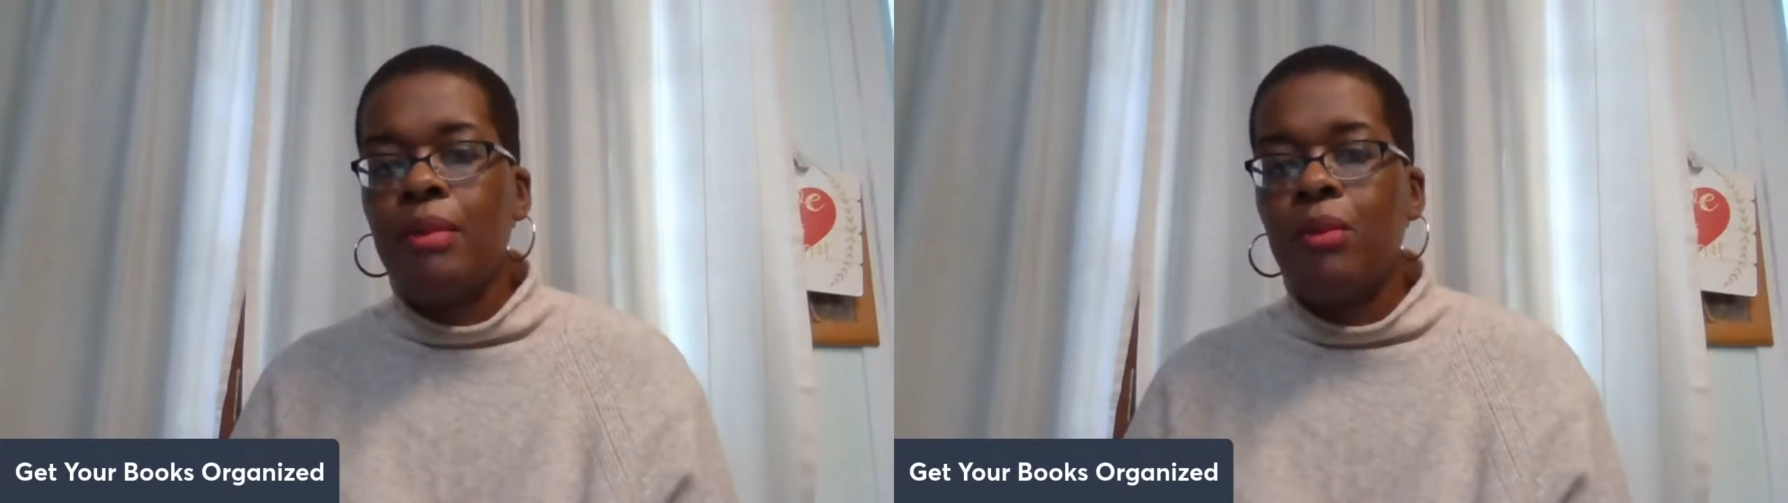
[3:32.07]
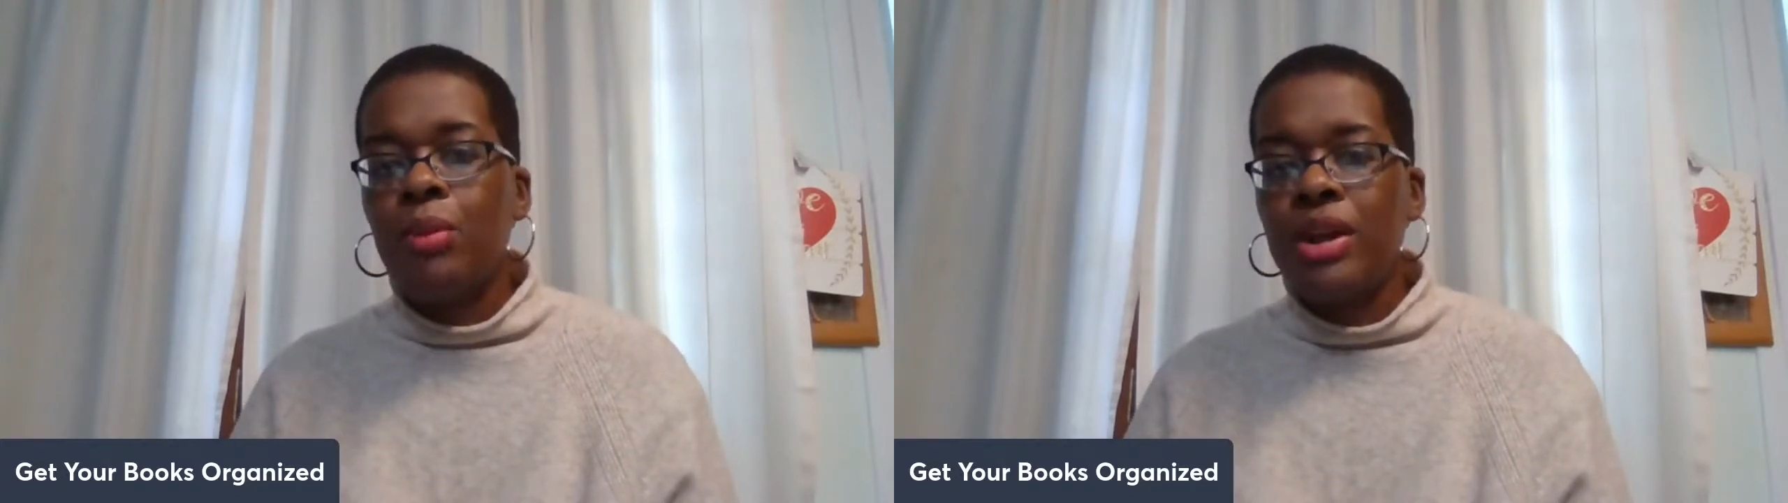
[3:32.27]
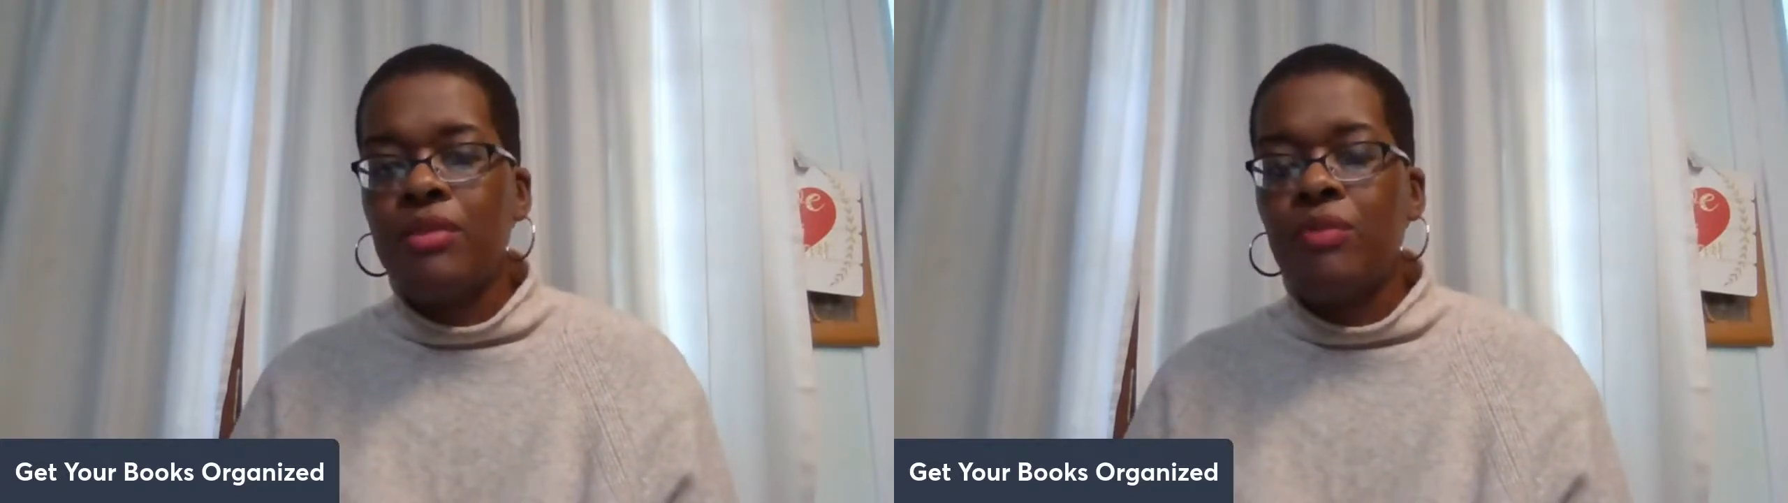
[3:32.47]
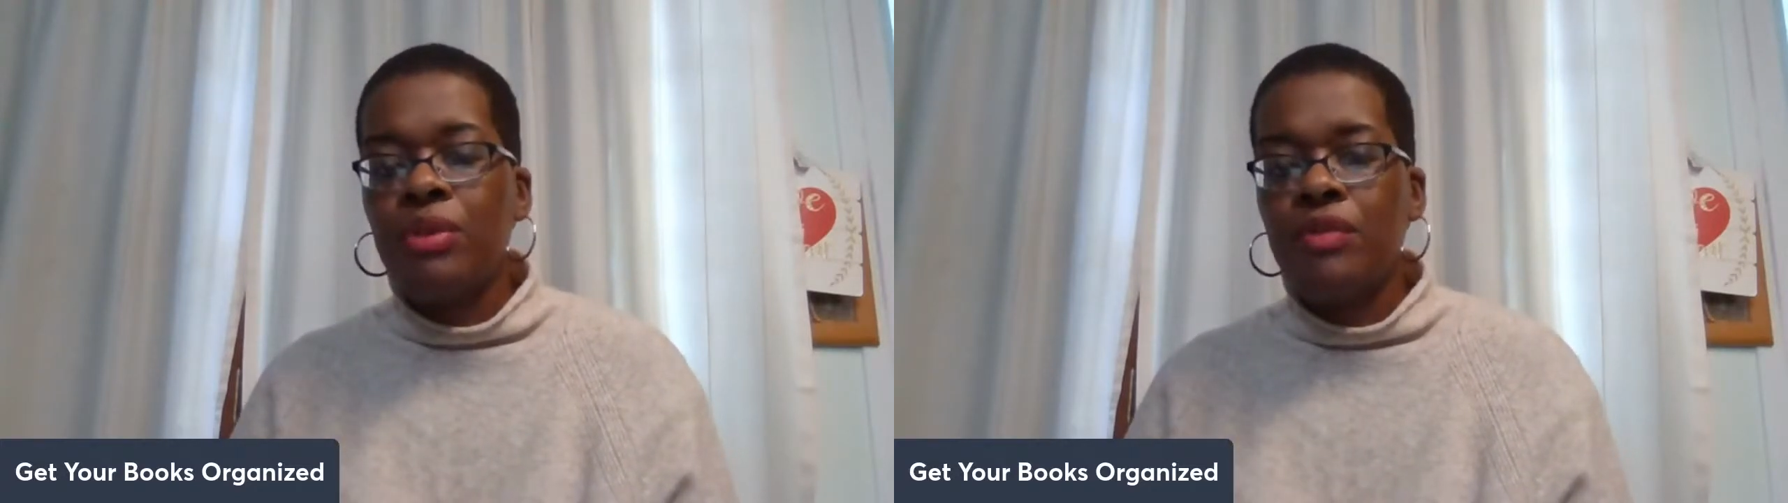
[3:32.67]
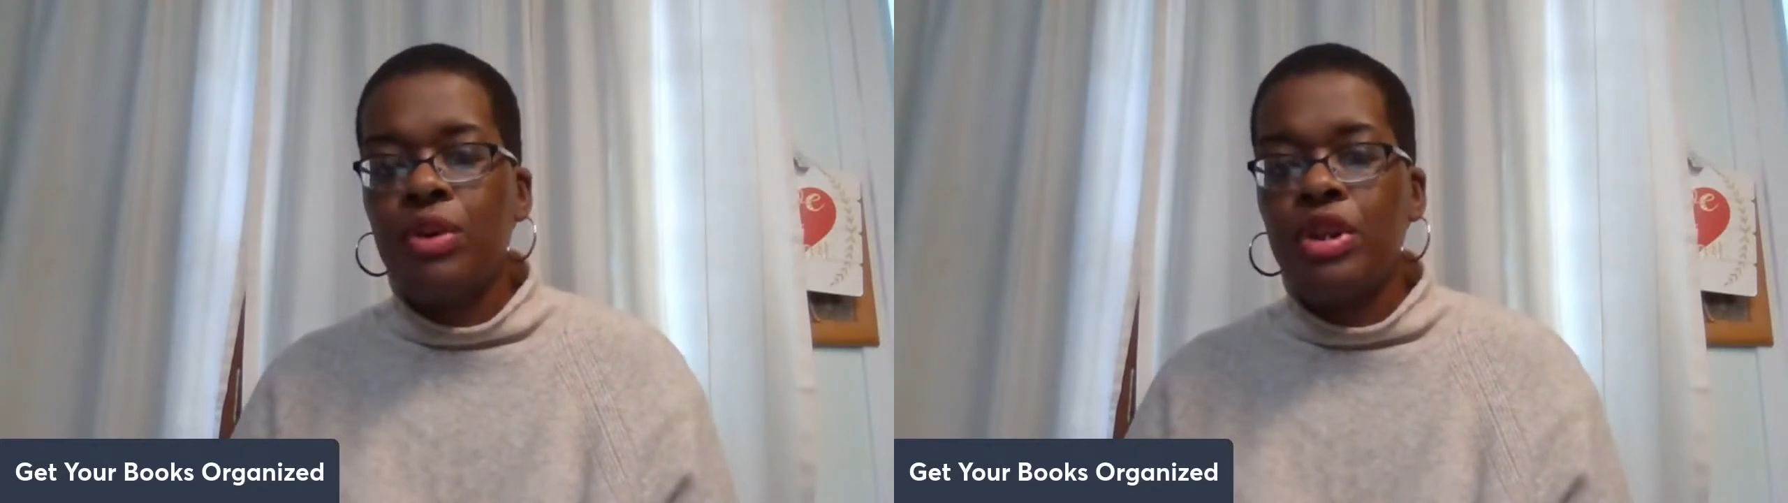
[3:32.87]
with
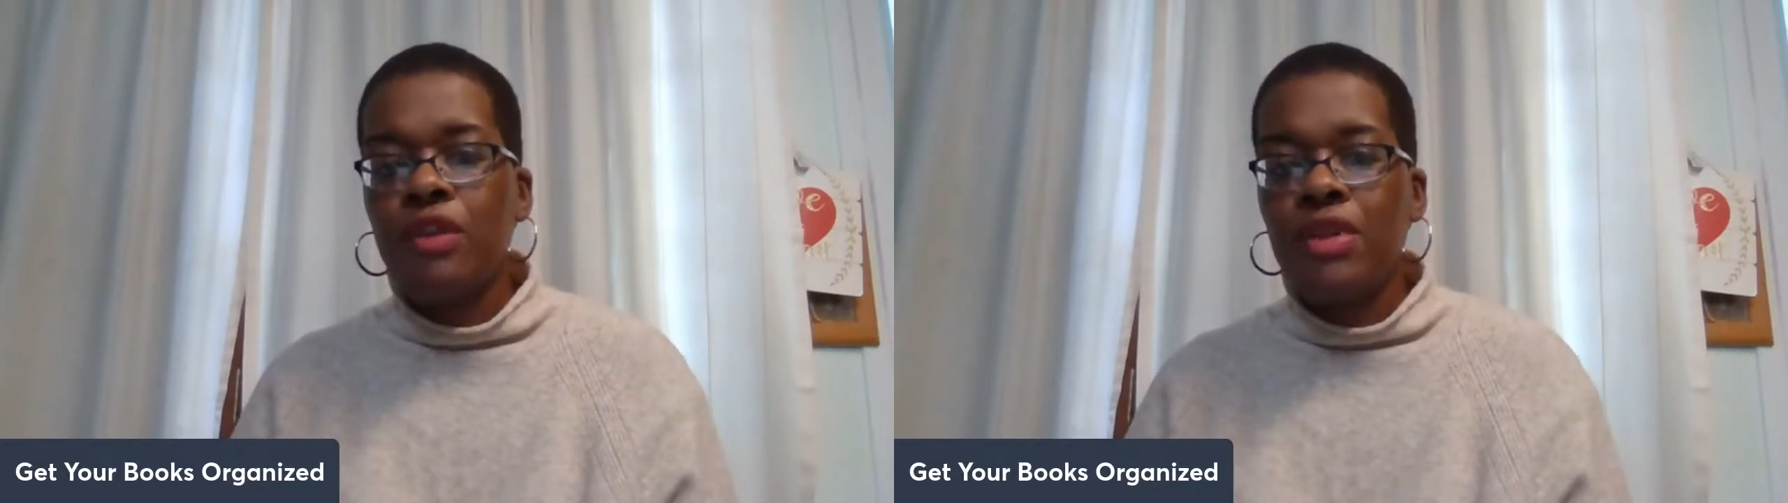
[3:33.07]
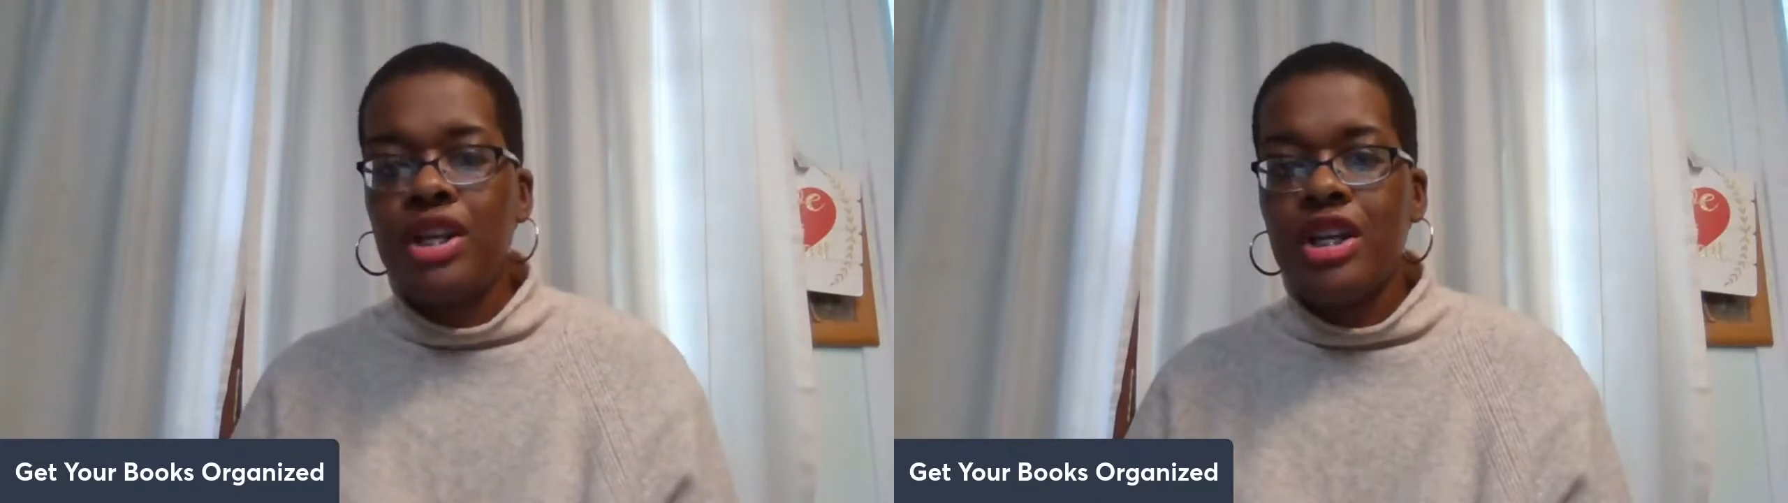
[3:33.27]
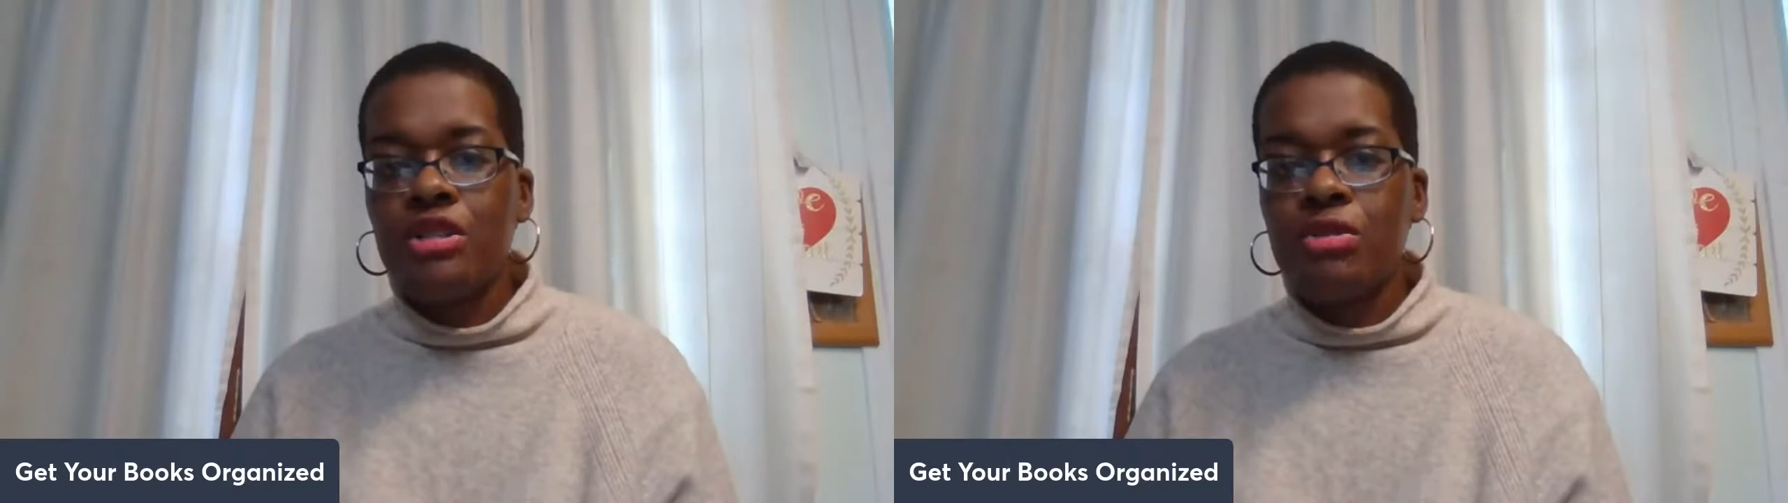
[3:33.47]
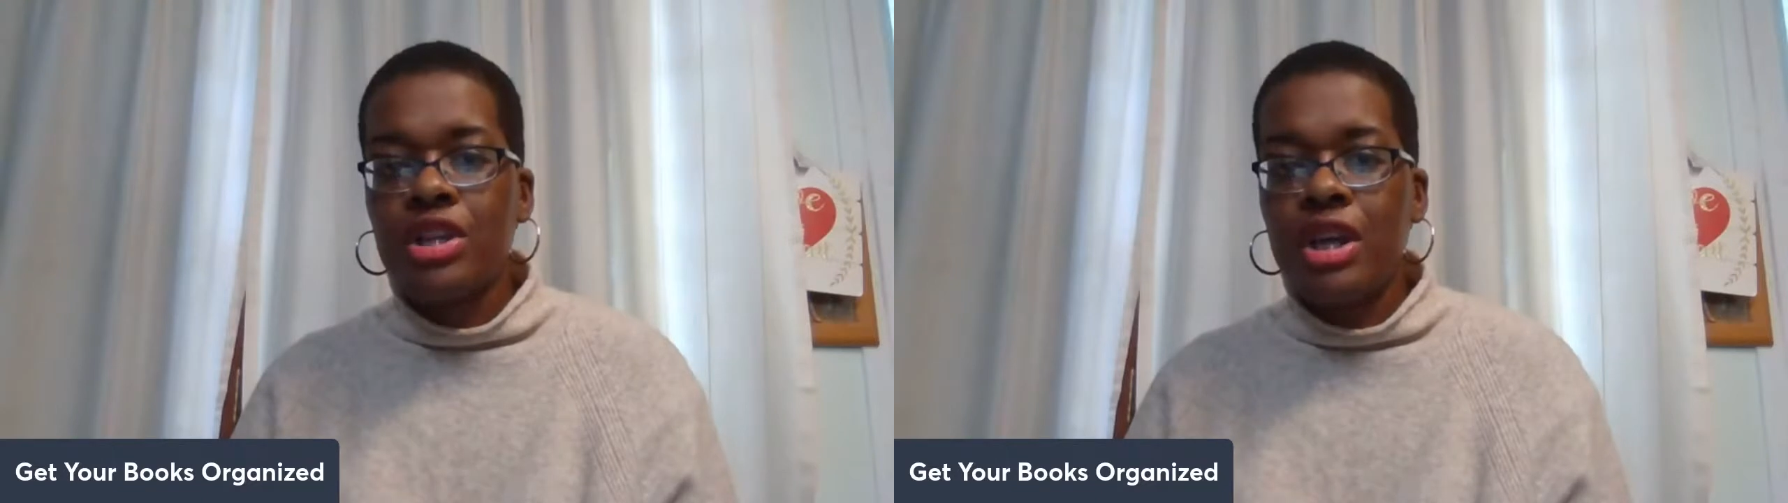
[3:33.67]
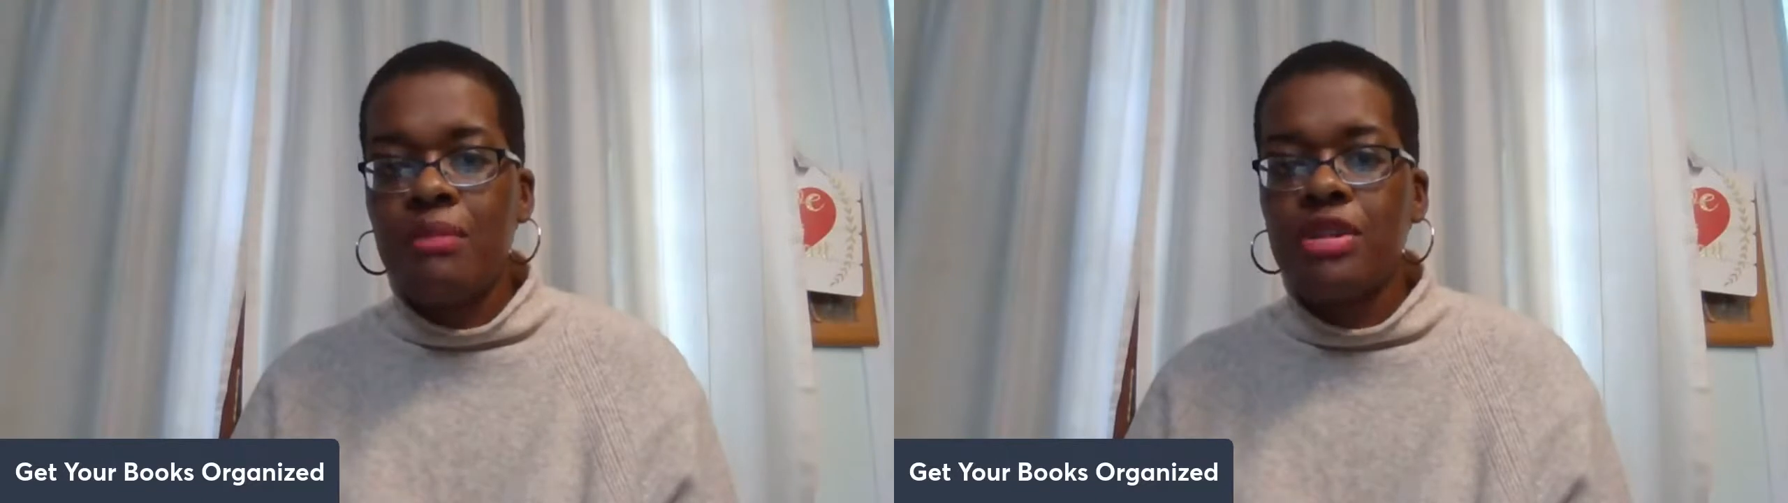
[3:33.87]
reviewing your financial
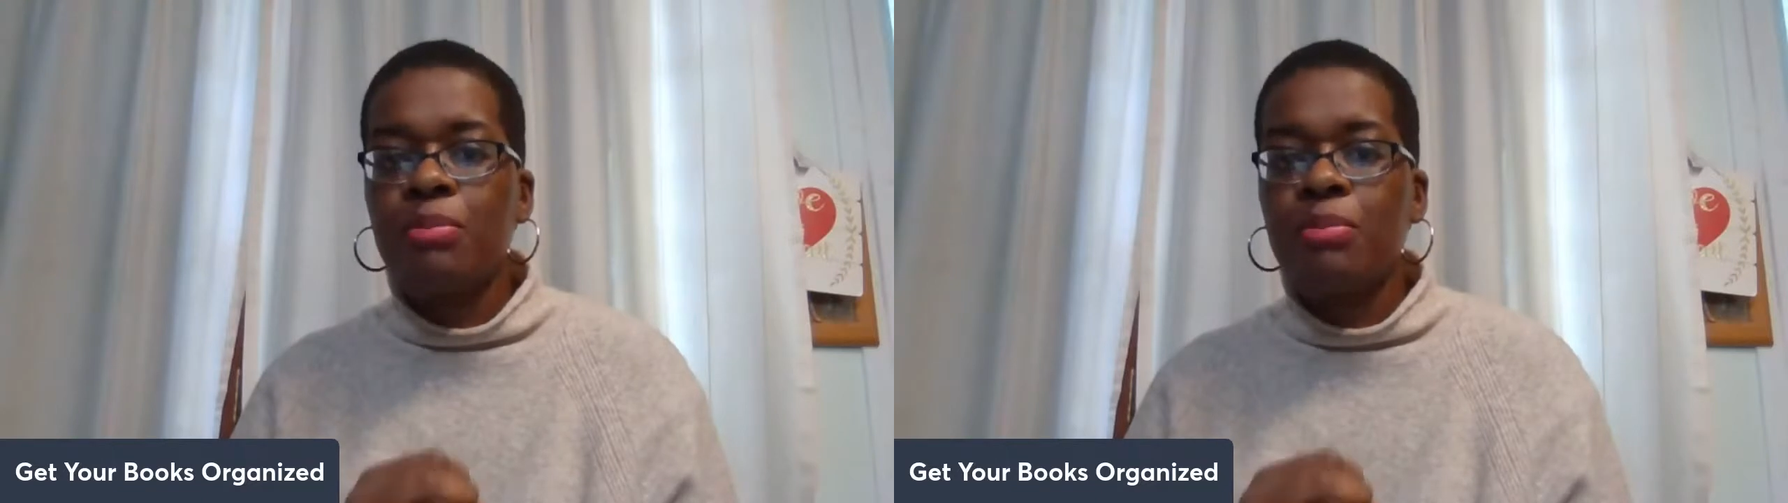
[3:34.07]
statements,